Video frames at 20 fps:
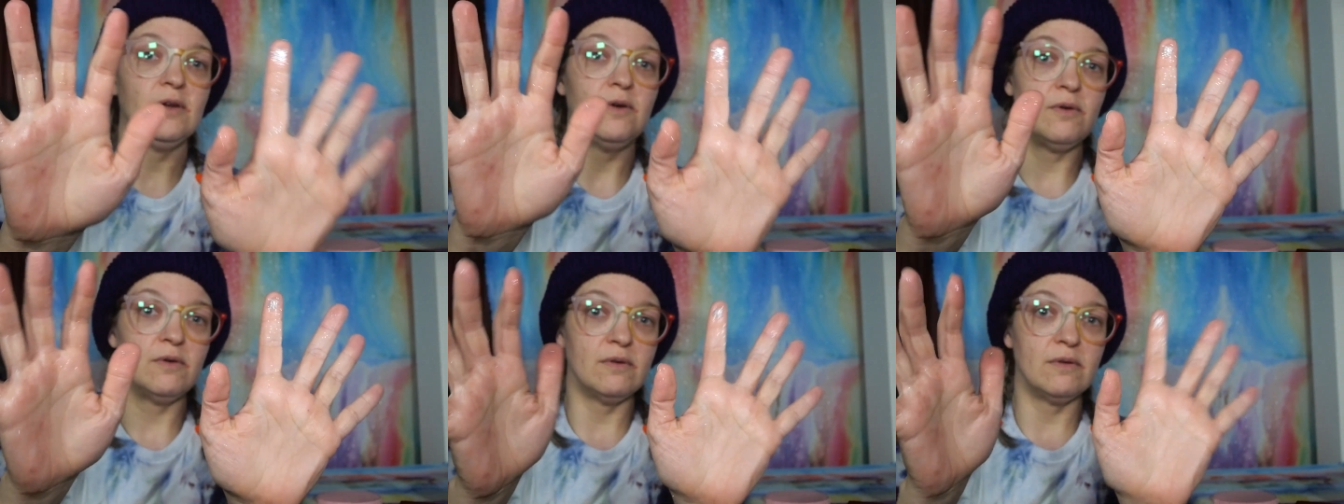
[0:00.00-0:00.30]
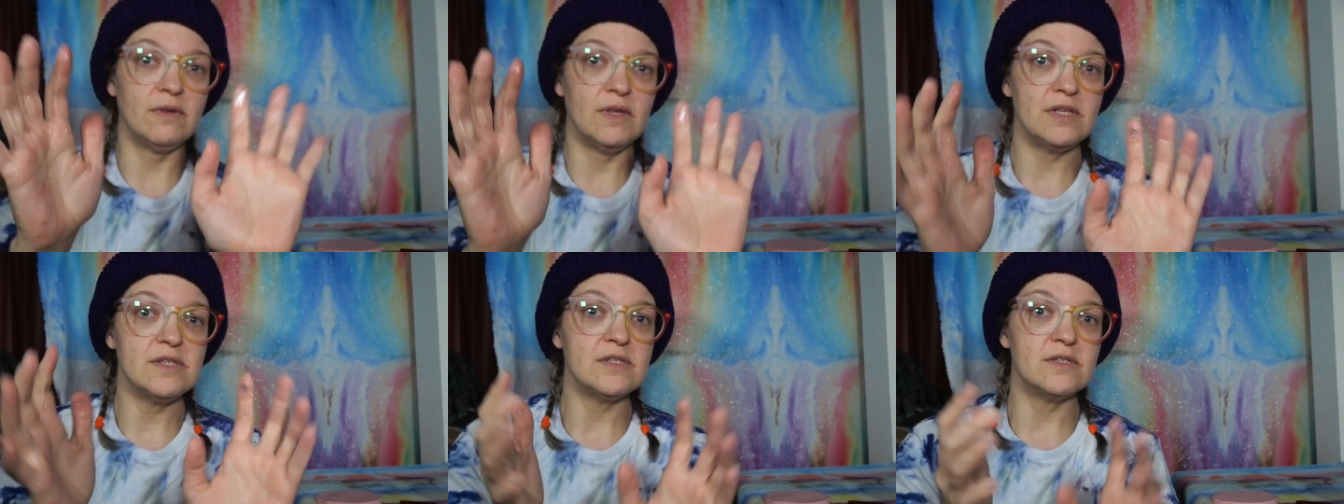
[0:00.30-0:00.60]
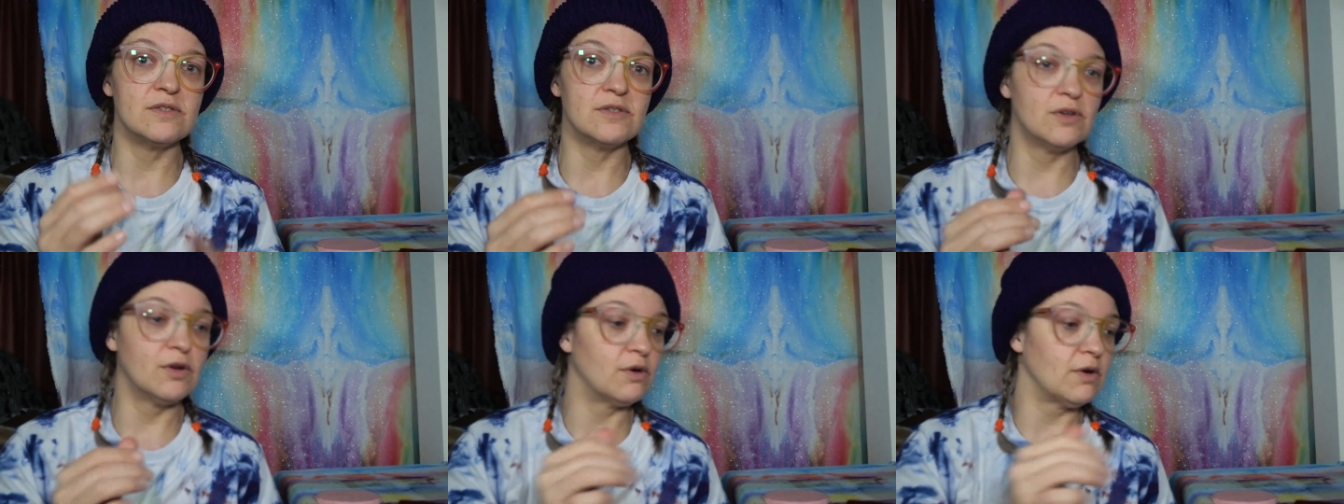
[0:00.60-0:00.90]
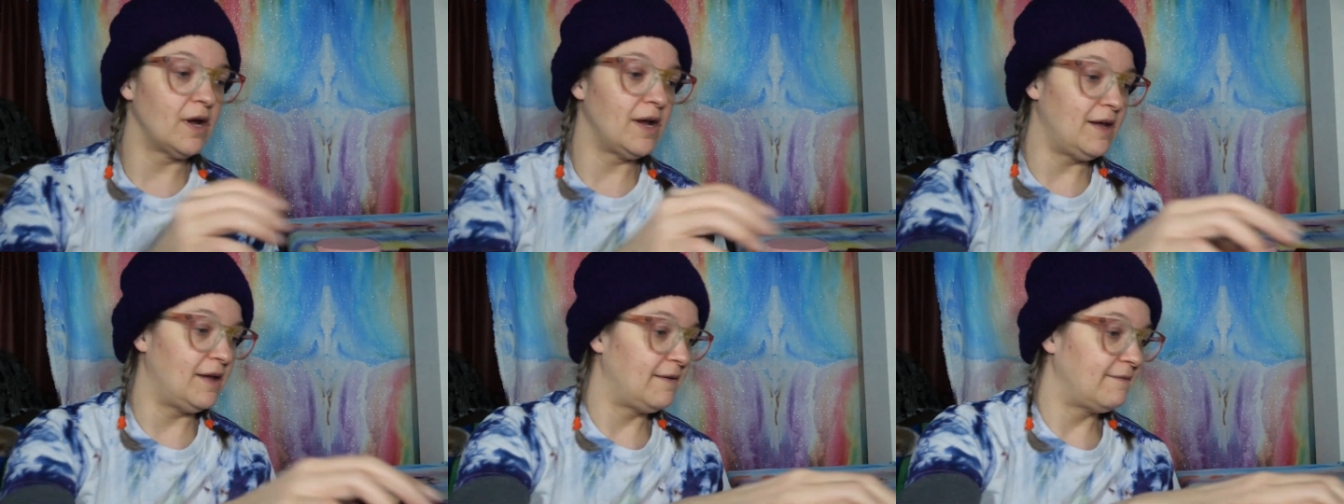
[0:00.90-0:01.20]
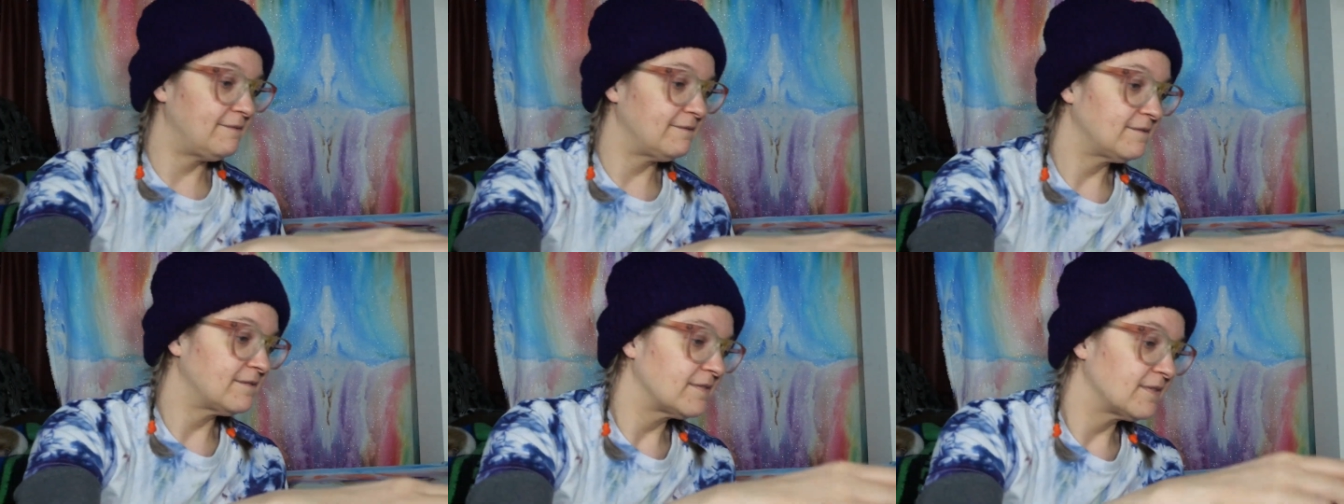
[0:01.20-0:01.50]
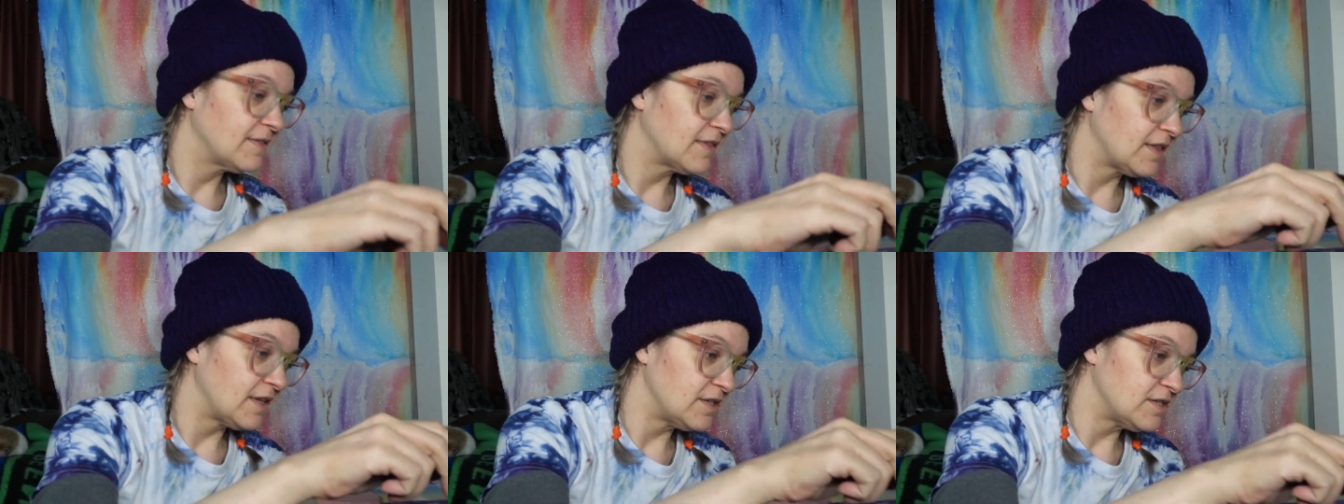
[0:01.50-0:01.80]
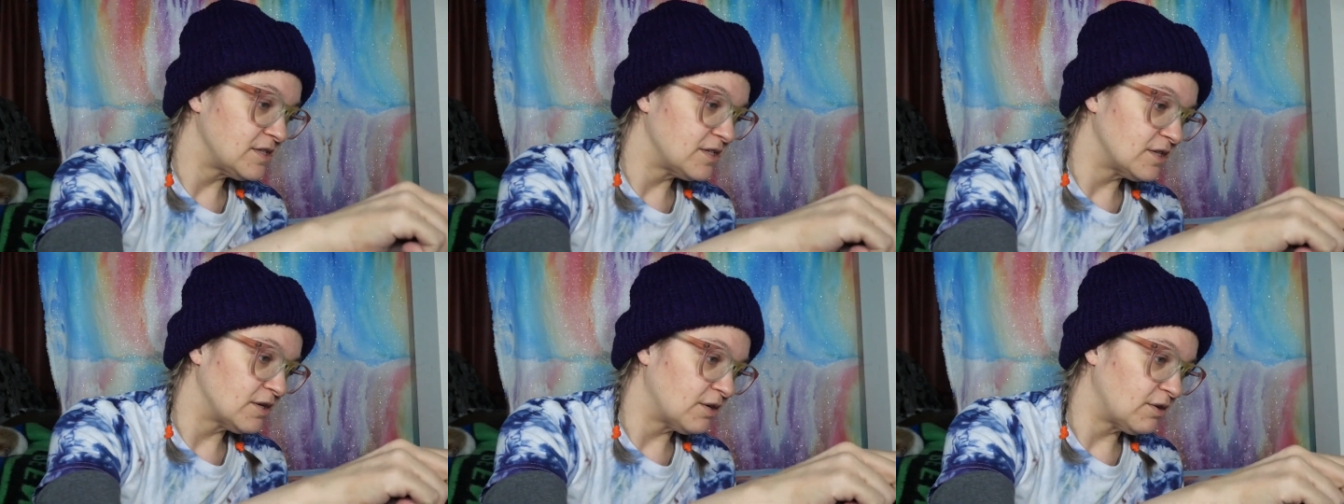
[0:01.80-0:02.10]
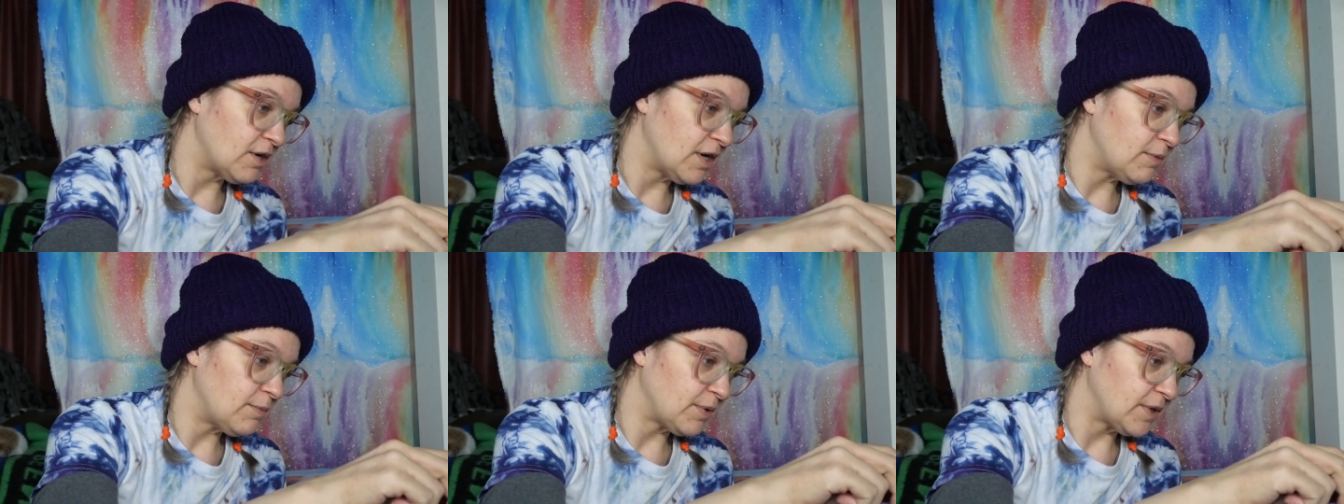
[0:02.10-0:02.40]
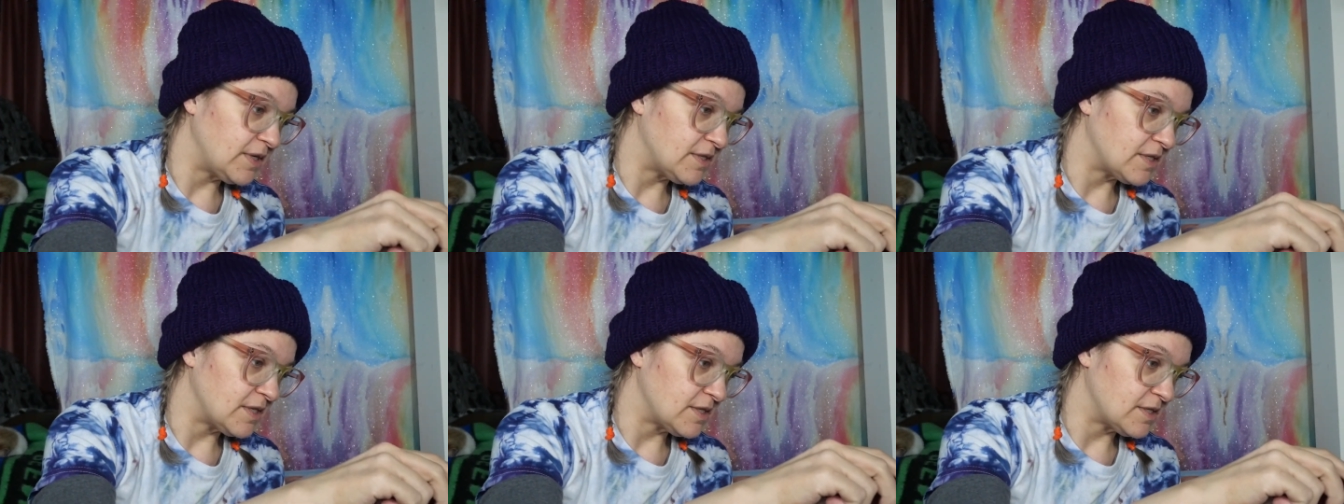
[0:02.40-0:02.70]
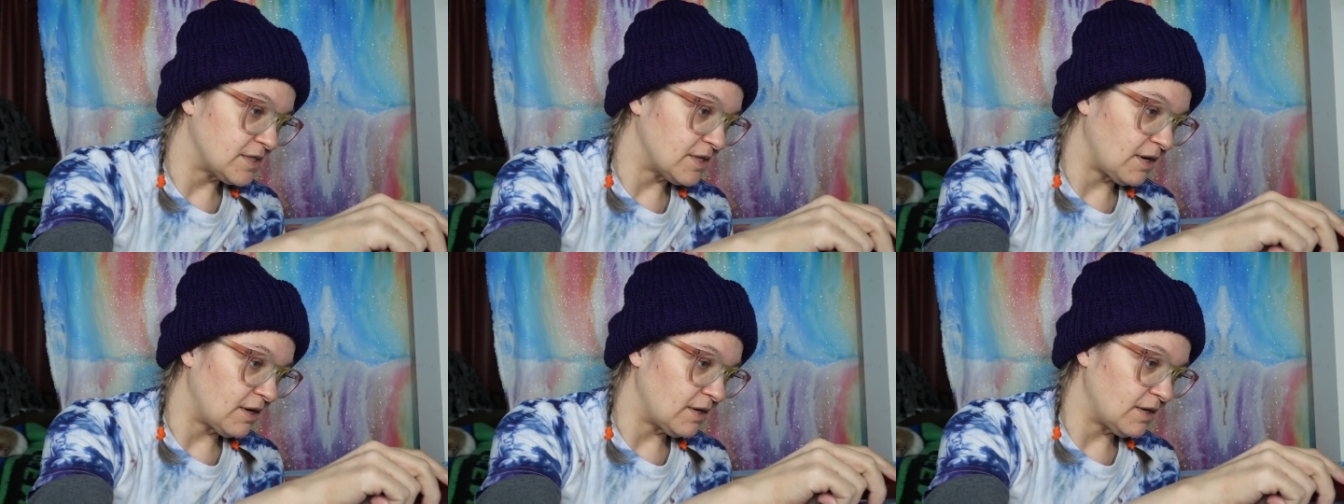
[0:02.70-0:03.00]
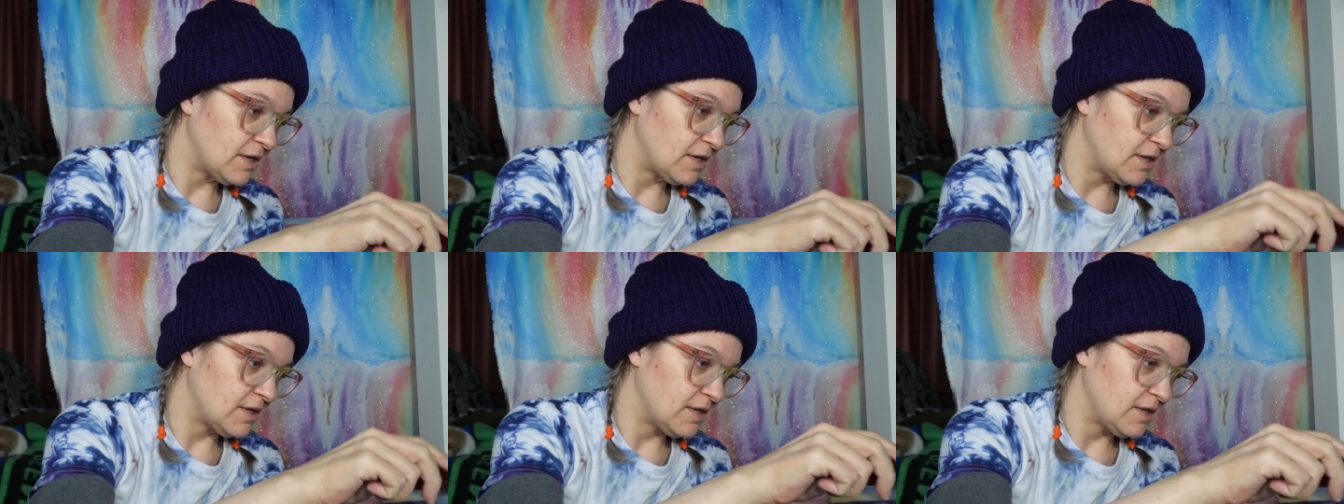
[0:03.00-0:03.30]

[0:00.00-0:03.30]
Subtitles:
know, this is great. This is a great place to start.